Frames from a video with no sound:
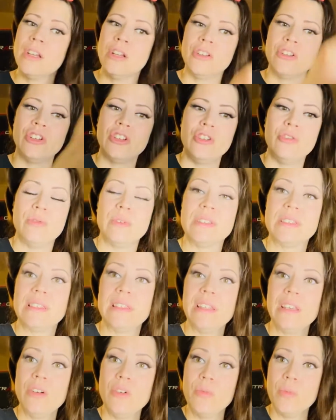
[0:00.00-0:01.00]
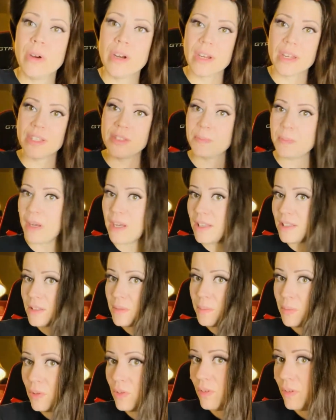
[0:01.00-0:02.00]
to do as little work as
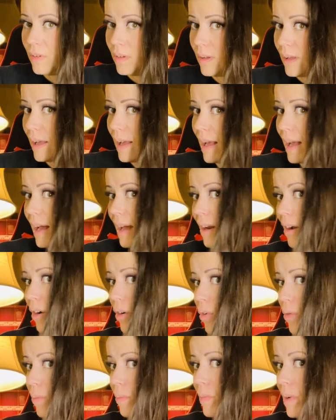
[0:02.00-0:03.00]
possible at home.